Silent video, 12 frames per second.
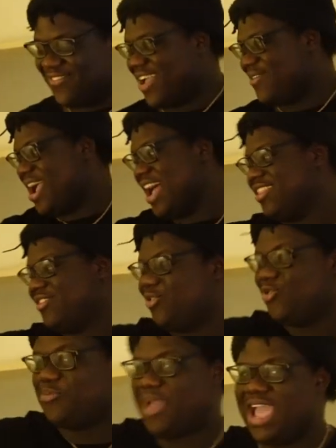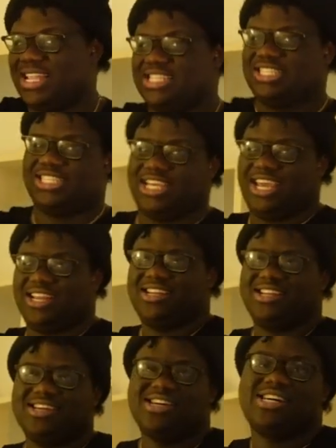man, we got the two beds and
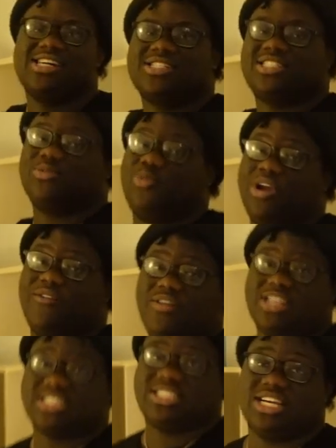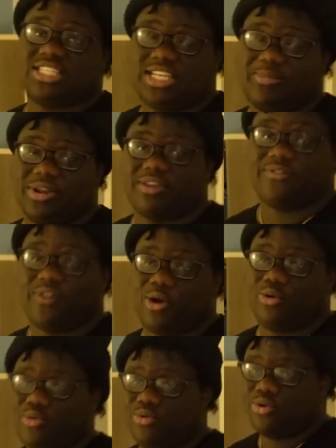shit. One of us is gonna sleep on the
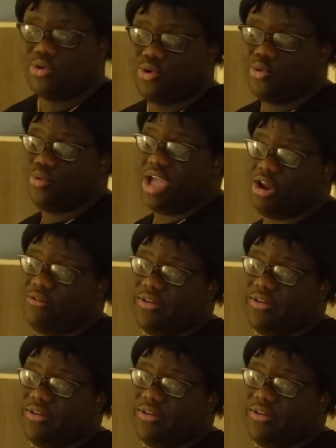floor. We gotta